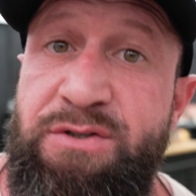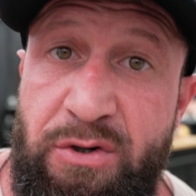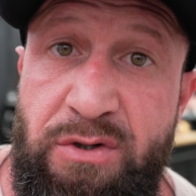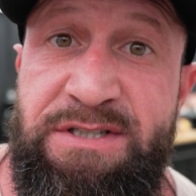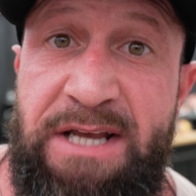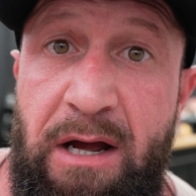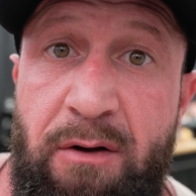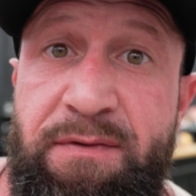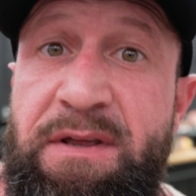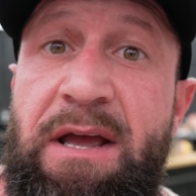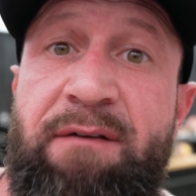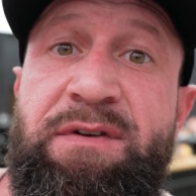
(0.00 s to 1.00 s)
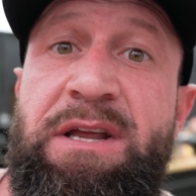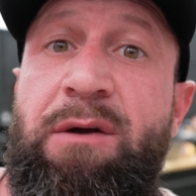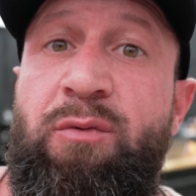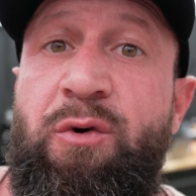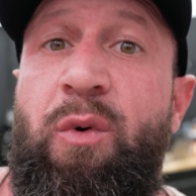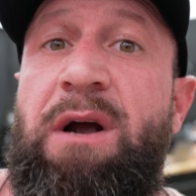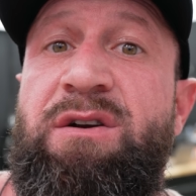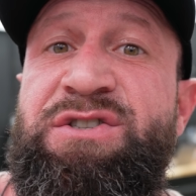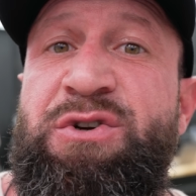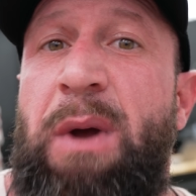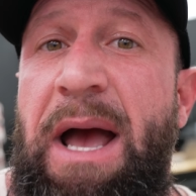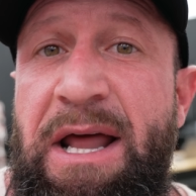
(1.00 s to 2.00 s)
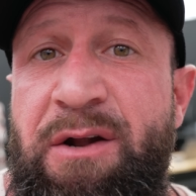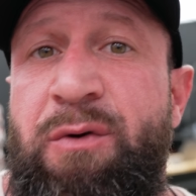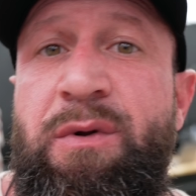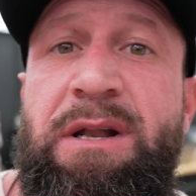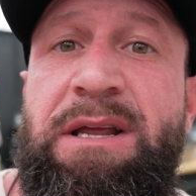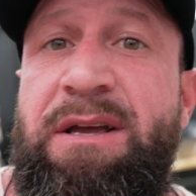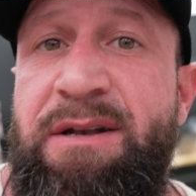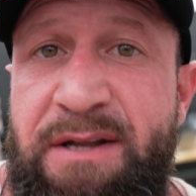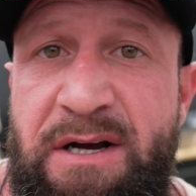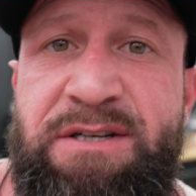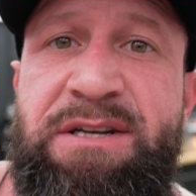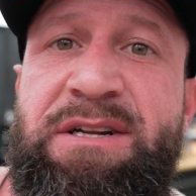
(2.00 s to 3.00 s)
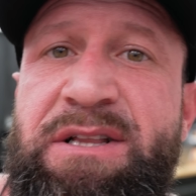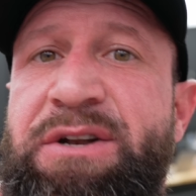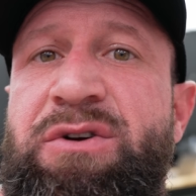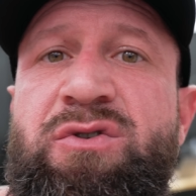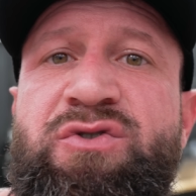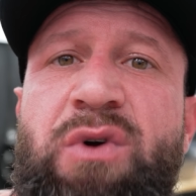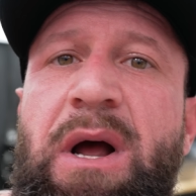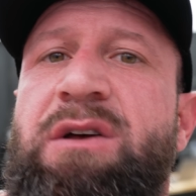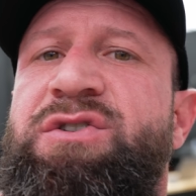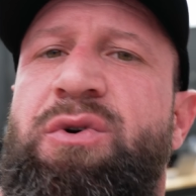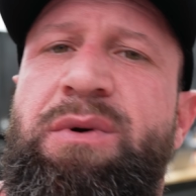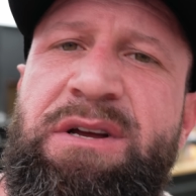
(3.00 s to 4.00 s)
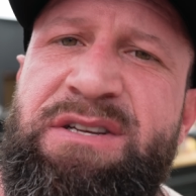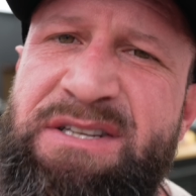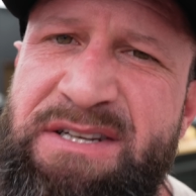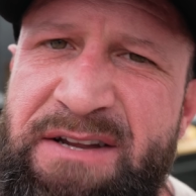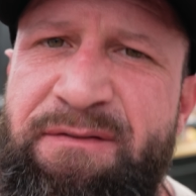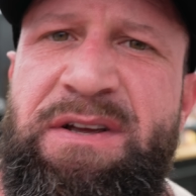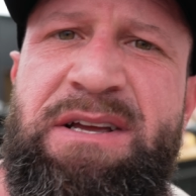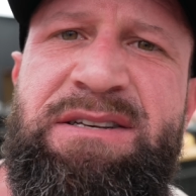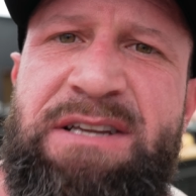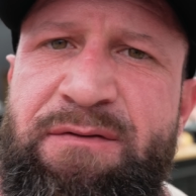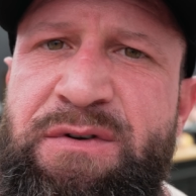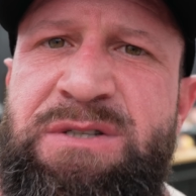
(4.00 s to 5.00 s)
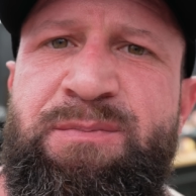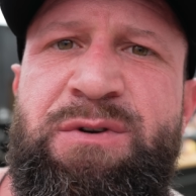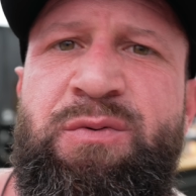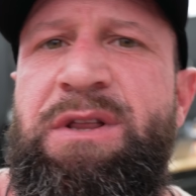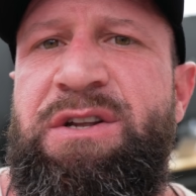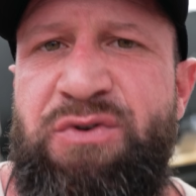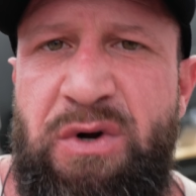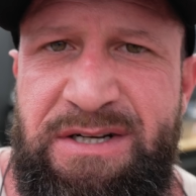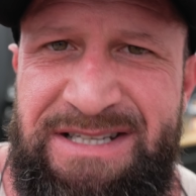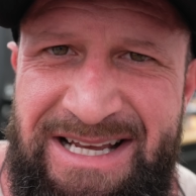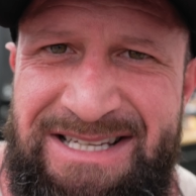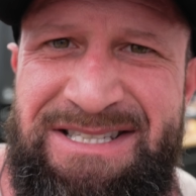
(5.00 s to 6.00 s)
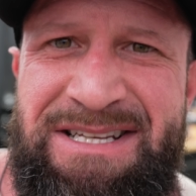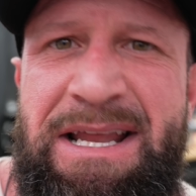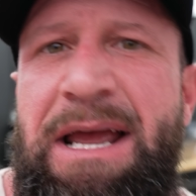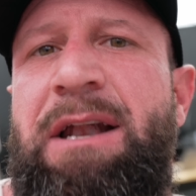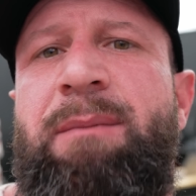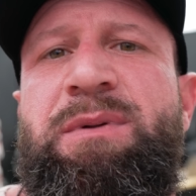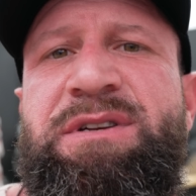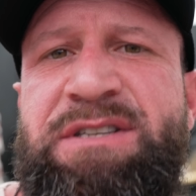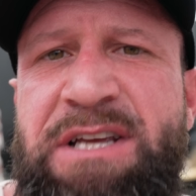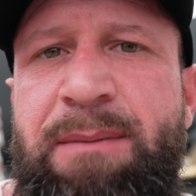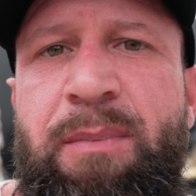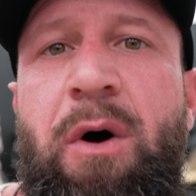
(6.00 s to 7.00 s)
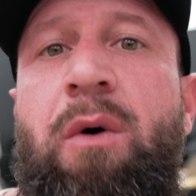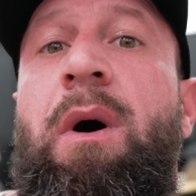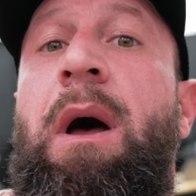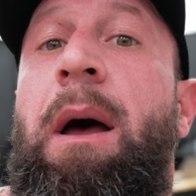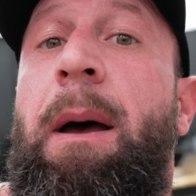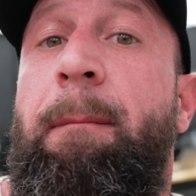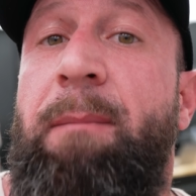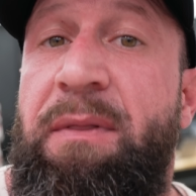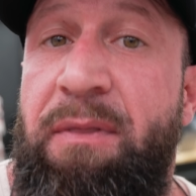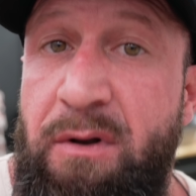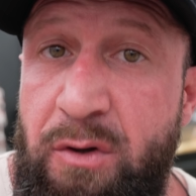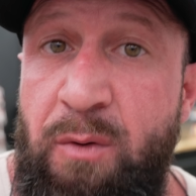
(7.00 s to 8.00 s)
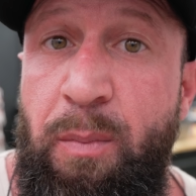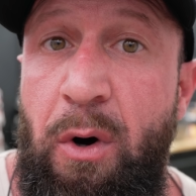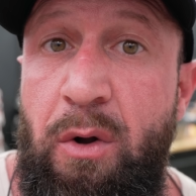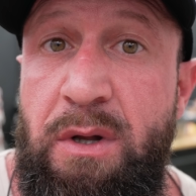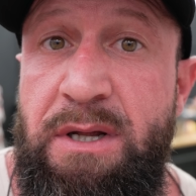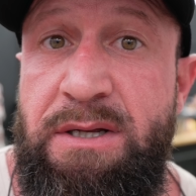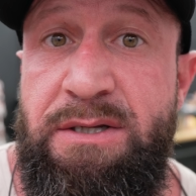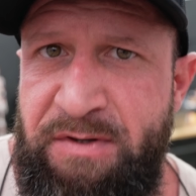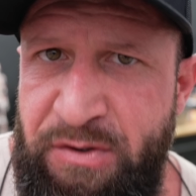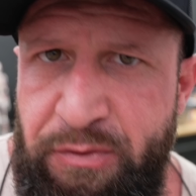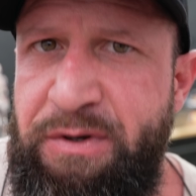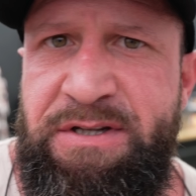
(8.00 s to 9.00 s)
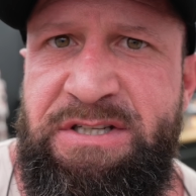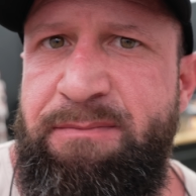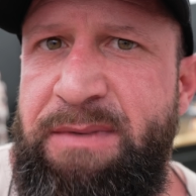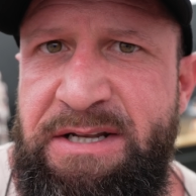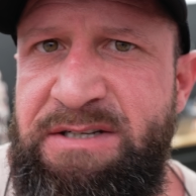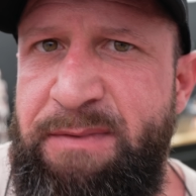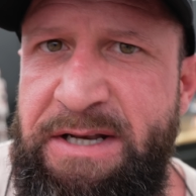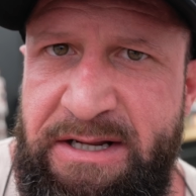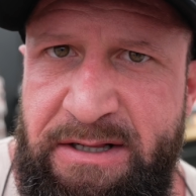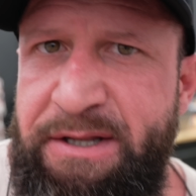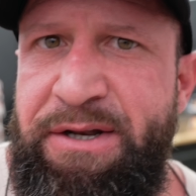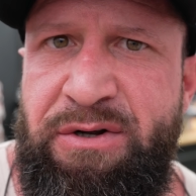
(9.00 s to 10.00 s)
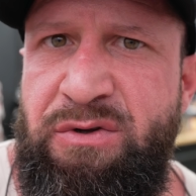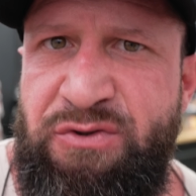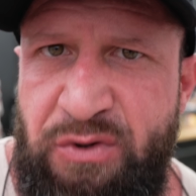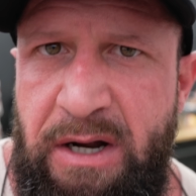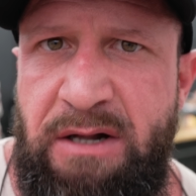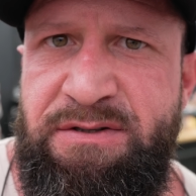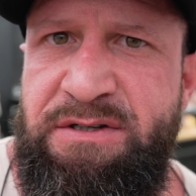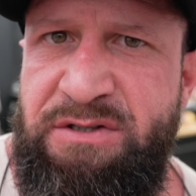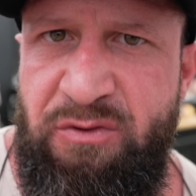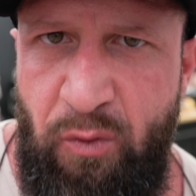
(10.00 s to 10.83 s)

Turns out the FDA requires two adequately conducted clinical trials showing a significant difference between the drug tested and a placebo. But the loophole is you can submit as many clinical trials as you